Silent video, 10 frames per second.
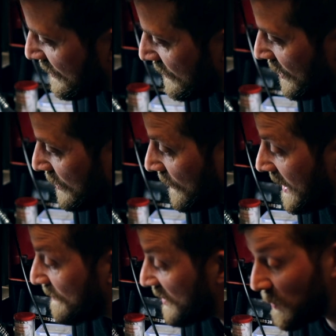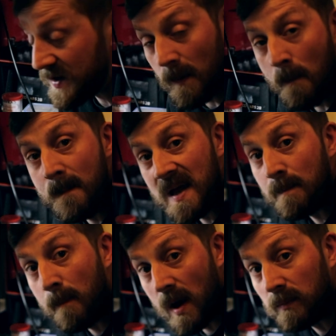turned out great, but there were some
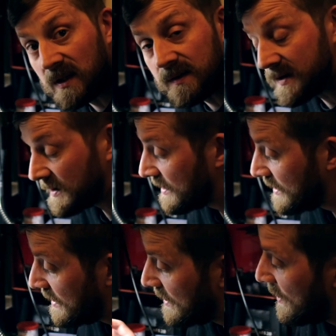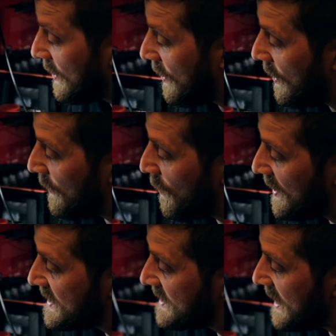big bubbles on
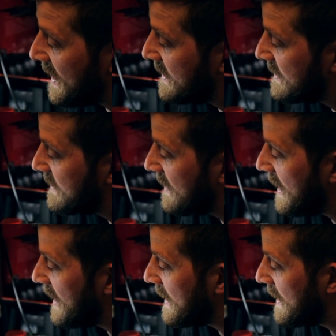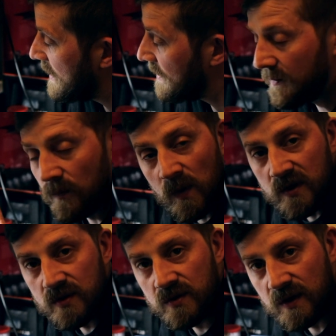one side,
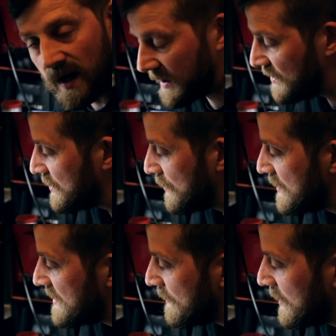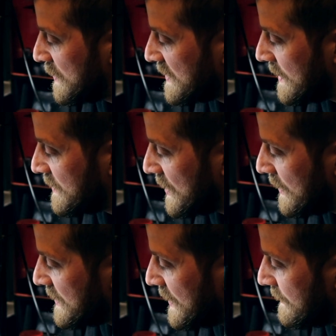which I can show you some close-up
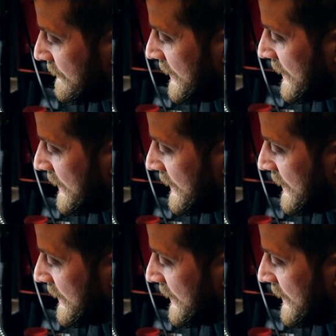shots of,